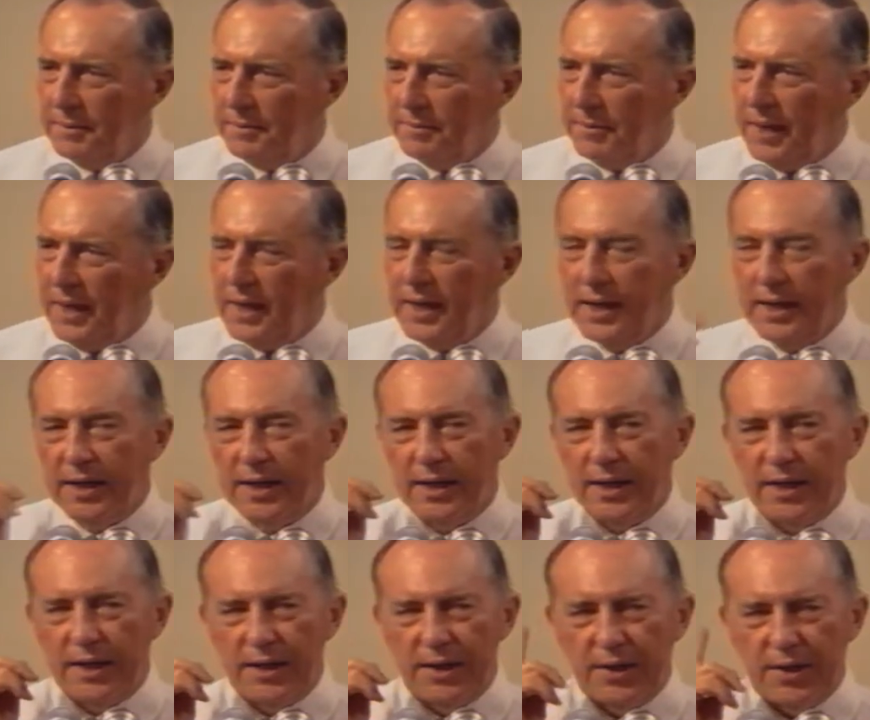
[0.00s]
by
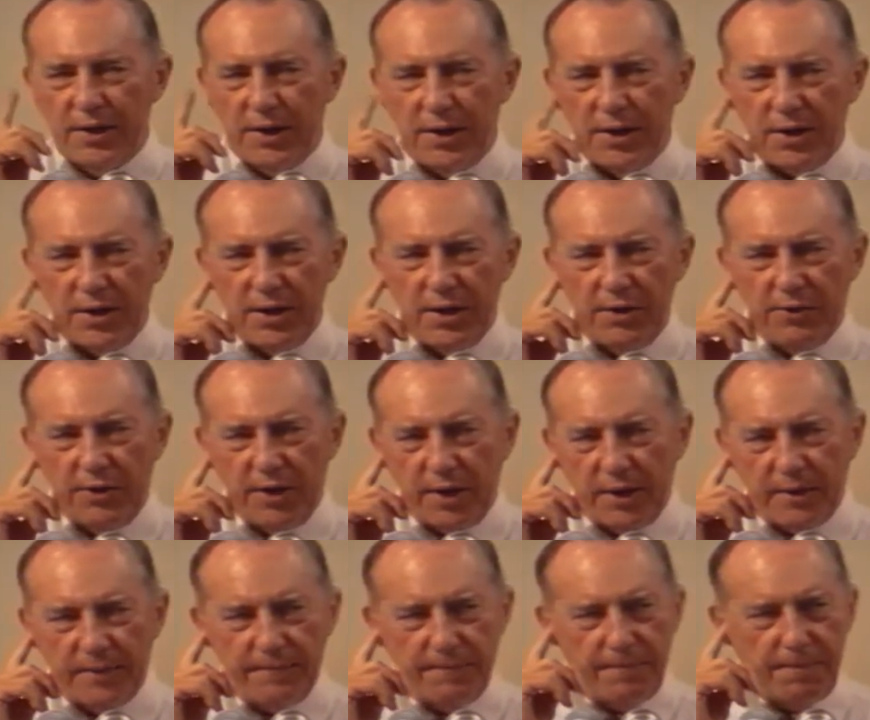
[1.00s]

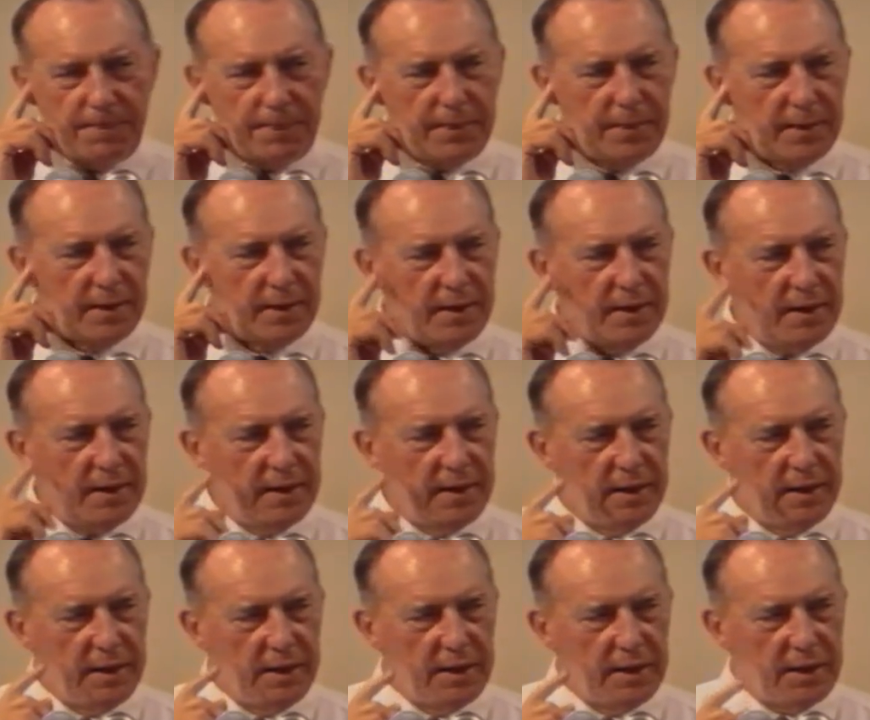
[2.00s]
hearing.
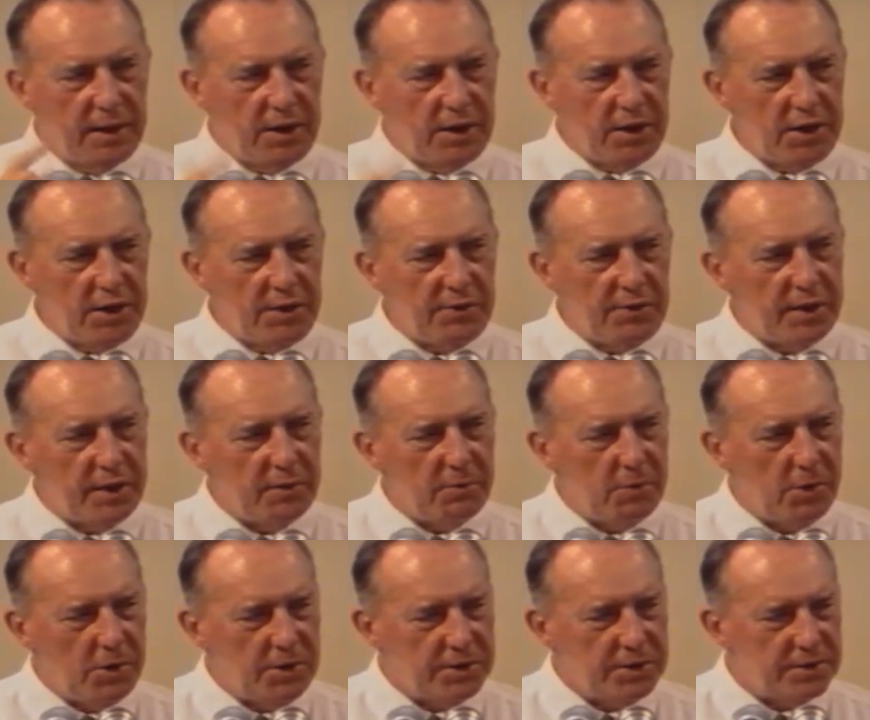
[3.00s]
Hearing
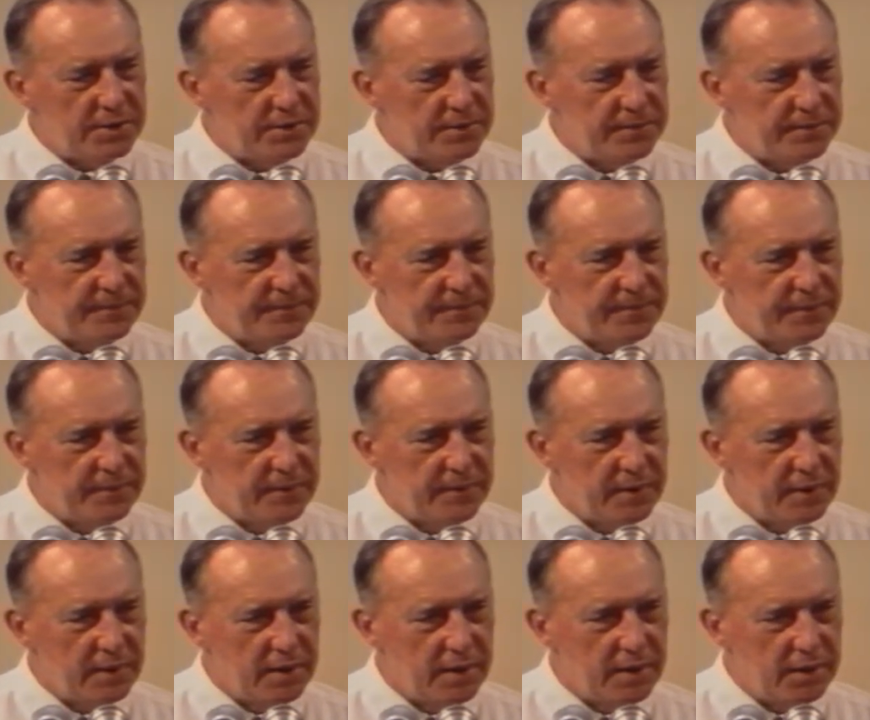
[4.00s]
what?
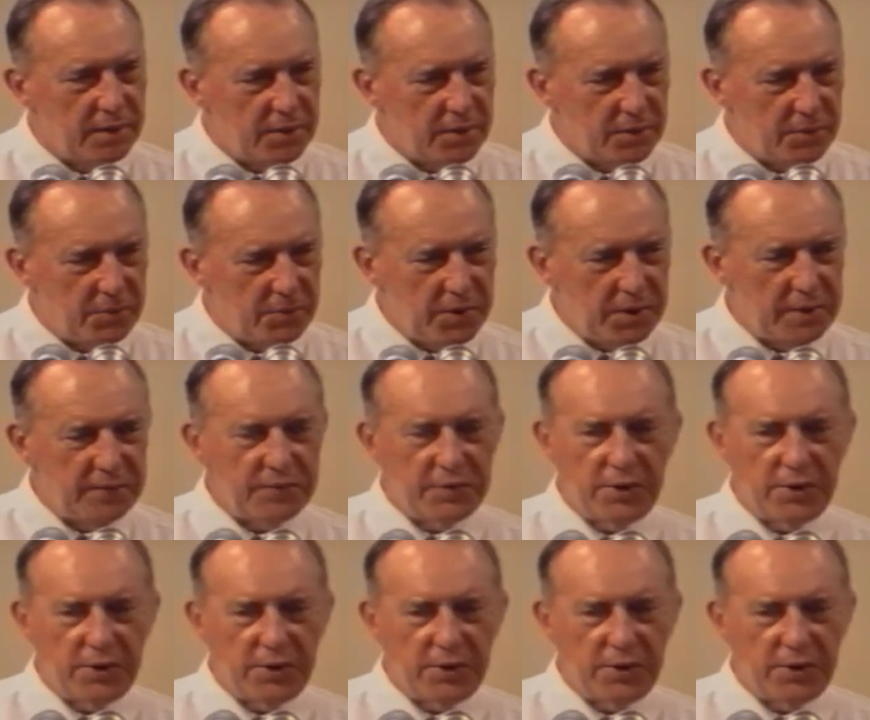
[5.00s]
The Word of